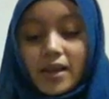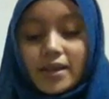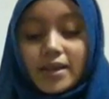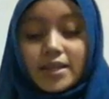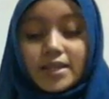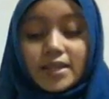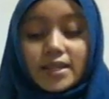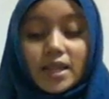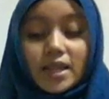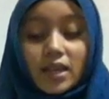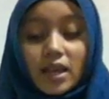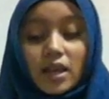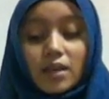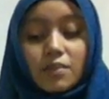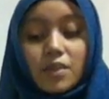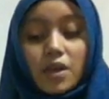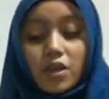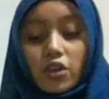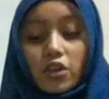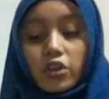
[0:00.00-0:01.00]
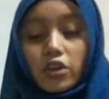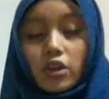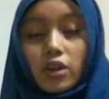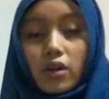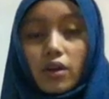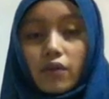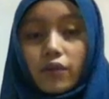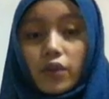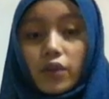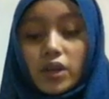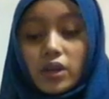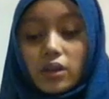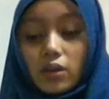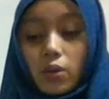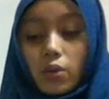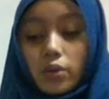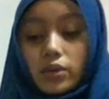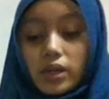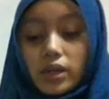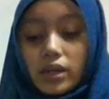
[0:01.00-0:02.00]
The second method for
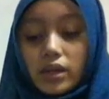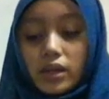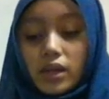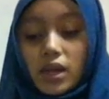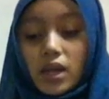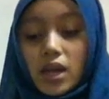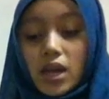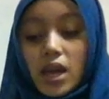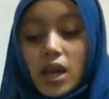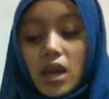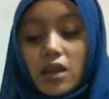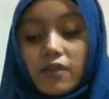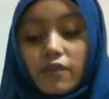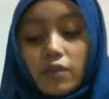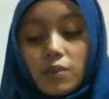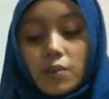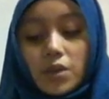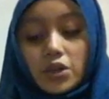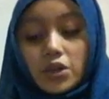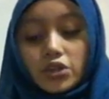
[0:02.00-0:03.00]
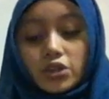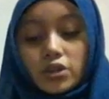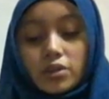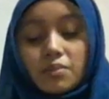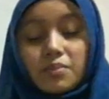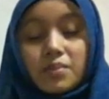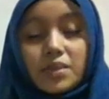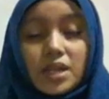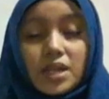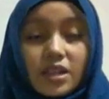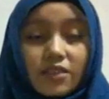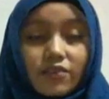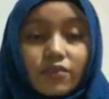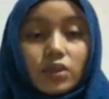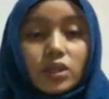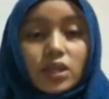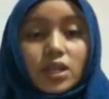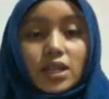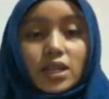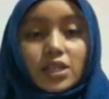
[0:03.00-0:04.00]
encoding information
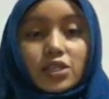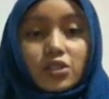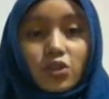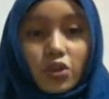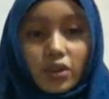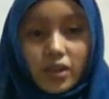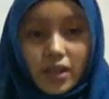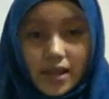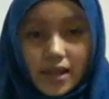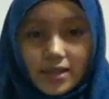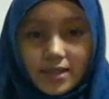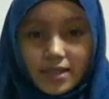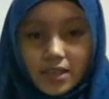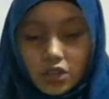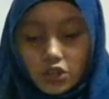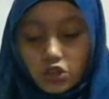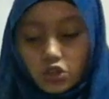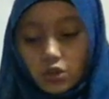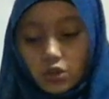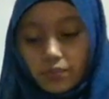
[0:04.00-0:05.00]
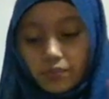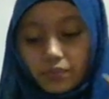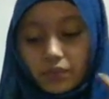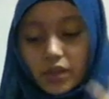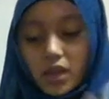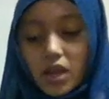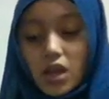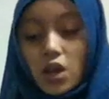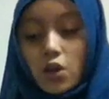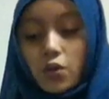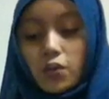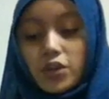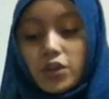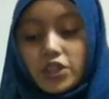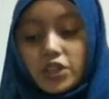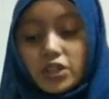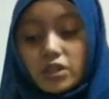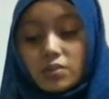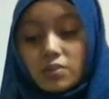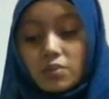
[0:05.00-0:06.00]
meaningfully is organization,
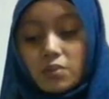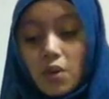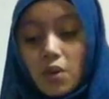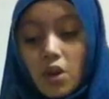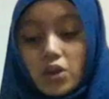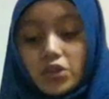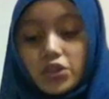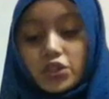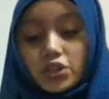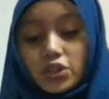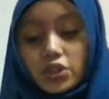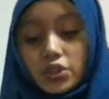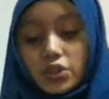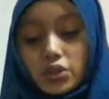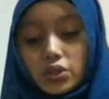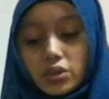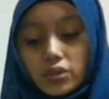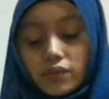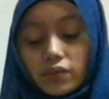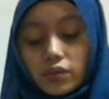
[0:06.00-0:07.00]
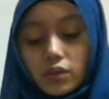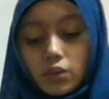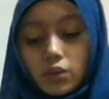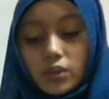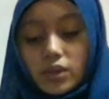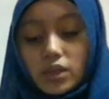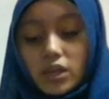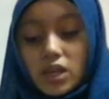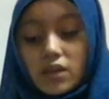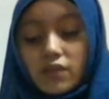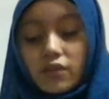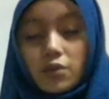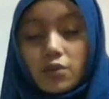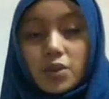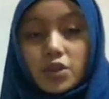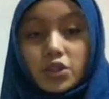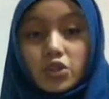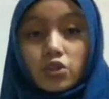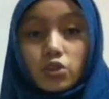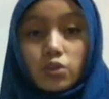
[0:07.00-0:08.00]
which is most useful when the
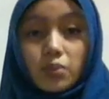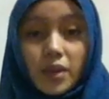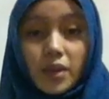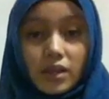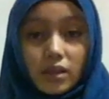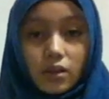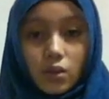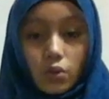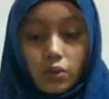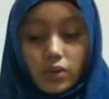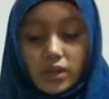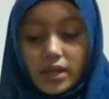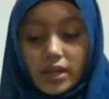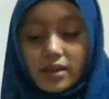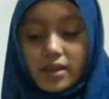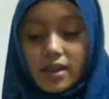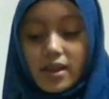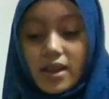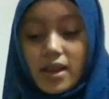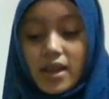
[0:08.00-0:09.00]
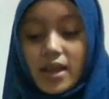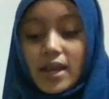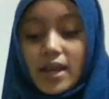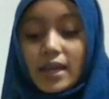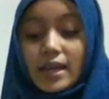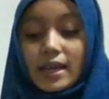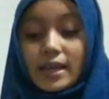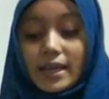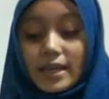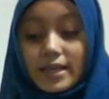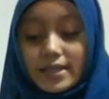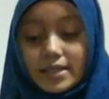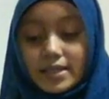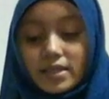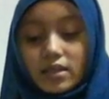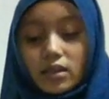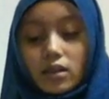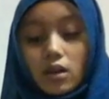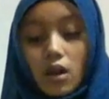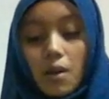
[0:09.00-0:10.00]
information to be encoded
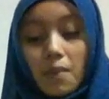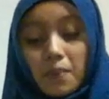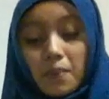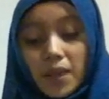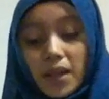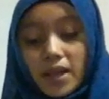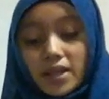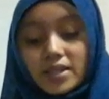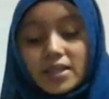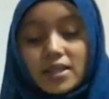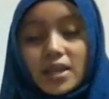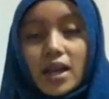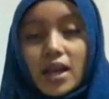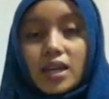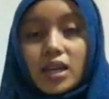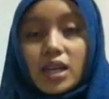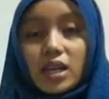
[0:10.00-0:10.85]
is complex and